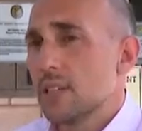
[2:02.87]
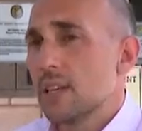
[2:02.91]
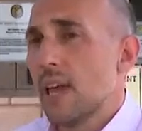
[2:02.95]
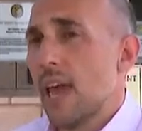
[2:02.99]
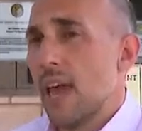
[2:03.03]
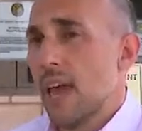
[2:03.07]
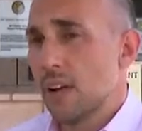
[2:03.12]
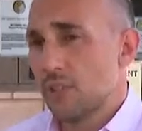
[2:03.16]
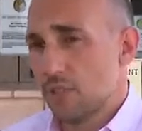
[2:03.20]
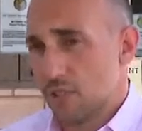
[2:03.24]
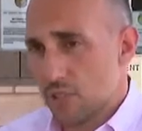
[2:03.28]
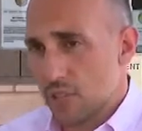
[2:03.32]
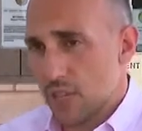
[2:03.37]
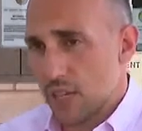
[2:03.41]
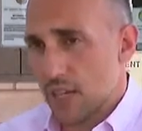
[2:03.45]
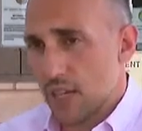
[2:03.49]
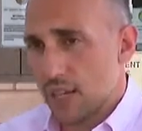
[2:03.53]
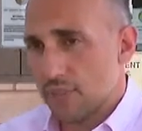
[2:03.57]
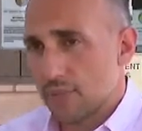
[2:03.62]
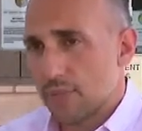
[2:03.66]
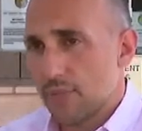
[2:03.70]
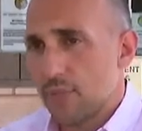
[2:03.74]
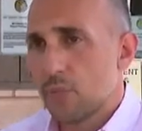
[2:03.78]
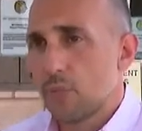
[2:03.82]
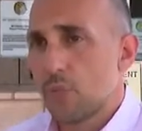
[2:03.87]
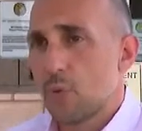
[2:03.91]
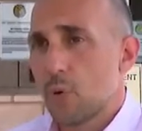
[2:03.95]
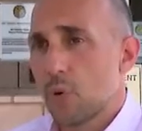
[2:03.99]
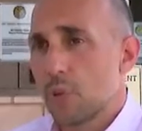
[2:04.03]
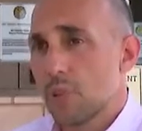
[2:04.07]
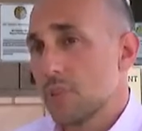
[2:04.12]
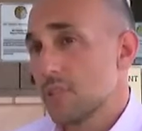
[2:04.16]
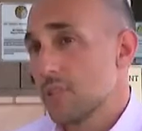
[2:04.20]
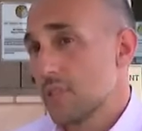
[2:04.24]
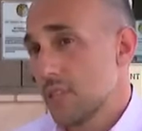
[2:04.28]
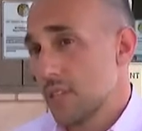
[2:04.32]
its energy
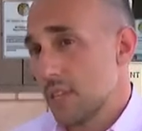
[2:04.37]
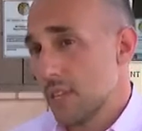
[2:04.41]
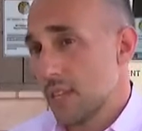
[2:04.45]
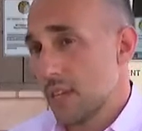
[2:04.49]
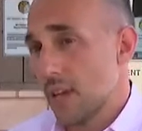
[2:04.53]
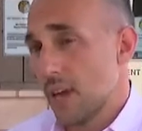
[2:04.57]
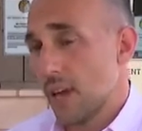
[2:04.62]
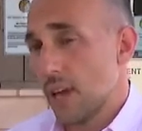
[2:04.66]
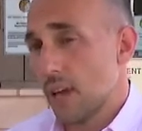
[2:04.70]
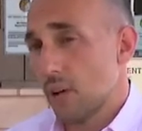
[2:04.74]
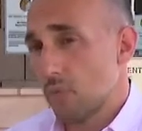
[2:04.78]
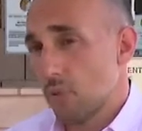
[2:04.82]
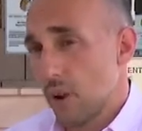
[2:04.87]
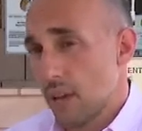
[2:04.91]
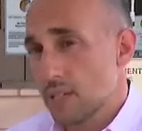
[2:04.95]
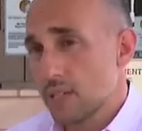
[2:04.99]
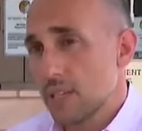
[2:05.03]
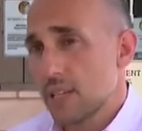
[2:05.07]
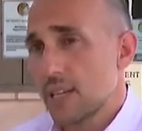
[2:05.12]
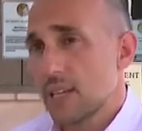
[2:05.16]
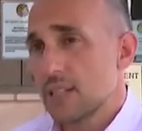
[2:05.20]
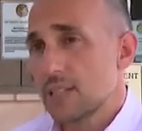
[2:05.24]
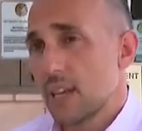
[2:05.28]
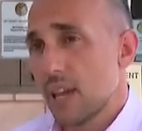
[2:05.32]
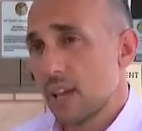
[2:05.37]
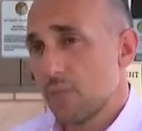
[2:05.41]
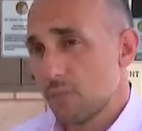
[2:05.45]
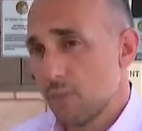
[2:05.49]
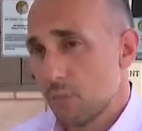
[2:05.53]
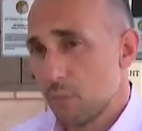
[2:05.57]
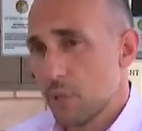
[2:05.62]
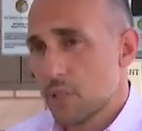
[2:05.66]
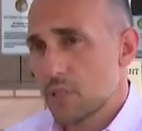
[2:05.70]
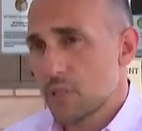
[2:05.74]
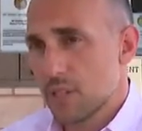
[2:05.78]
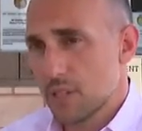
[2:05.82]
for the uh, residents
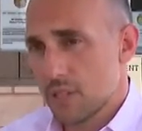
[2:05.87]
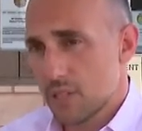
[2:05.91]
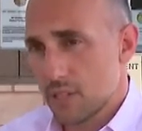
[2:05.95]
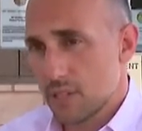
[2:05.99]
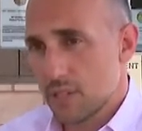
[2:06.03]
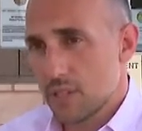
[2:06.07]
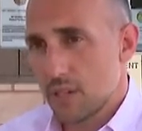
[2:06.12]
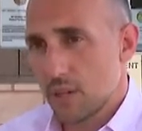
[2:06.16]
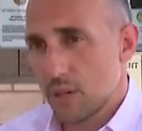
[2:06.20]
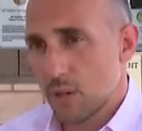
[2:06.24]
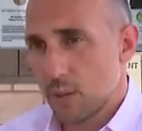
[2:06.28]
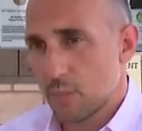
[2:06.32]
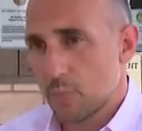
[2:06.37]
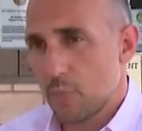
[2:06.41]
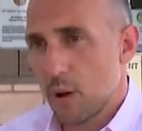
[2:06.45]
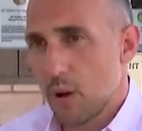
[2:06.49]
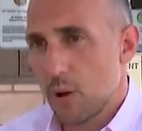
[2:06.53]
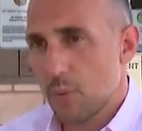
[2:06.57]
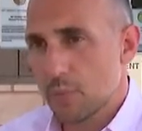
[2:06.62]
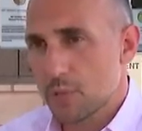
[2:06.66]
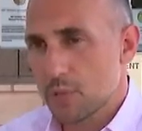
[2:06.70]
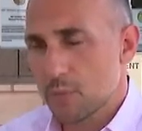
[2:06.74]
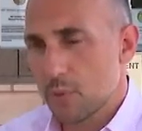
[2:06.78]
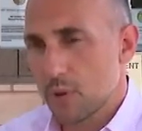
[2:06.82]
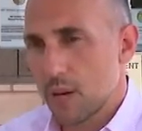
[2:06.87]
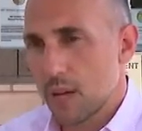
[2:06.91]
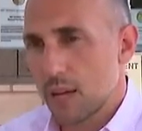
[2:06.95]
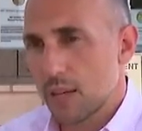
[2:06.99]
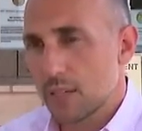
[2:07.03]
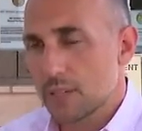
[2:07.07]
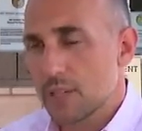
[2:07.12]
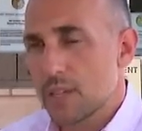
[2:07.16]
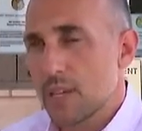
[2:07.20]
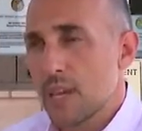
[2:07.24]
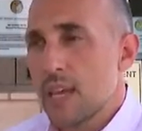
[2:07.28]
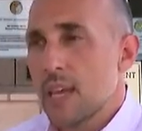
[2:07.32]
and for businesses here in Palm
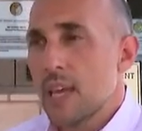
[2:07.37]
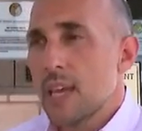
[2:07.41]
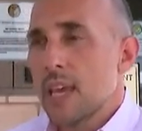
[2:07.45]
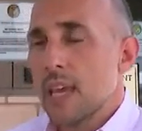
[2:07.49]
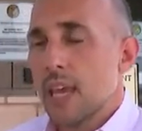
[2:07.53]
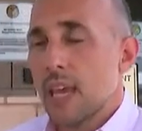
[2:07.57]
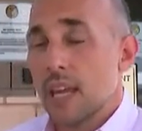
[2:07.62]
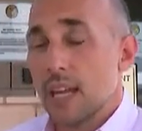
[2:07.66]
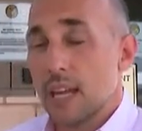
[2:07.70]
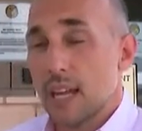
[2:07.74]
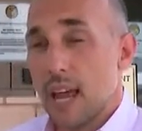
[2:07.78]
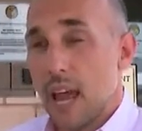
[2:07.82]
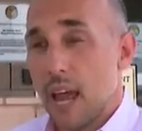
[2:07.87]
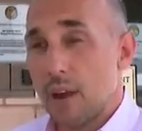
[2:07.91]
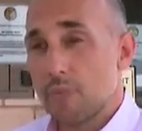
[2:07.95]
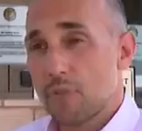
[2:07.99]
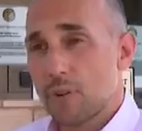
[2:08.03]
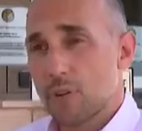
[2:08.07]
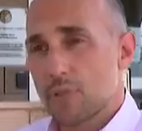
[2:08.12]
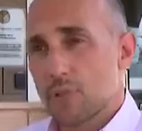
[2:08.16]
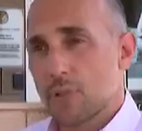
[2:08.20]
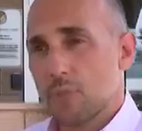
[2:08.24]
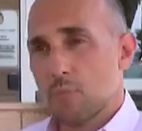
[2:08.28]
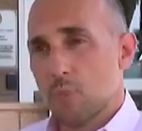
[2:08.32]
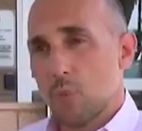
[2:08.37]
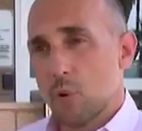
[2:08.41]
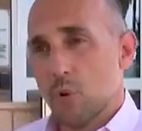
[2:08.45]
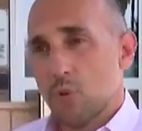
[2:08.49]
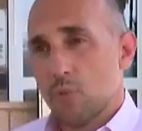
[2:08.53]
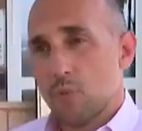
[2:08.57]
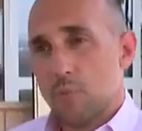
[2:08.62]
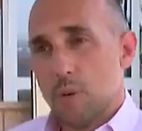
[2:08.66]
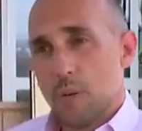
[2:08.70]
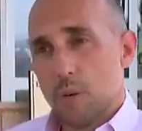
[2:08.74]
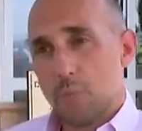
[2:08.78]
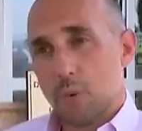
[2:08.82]
Springs in an effort to
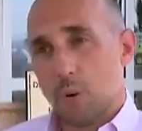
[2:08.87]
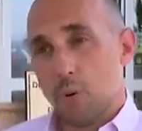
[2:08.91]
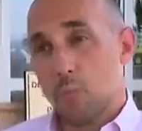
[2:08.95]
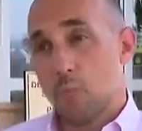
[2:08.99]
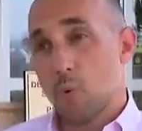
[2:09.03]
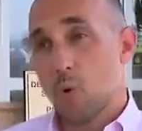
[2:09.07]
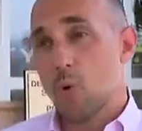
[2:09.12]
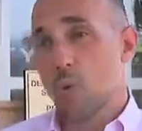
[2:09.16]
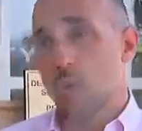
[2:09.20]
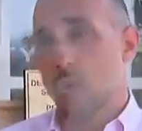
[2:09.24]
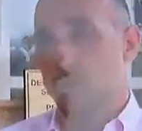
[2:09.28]
move people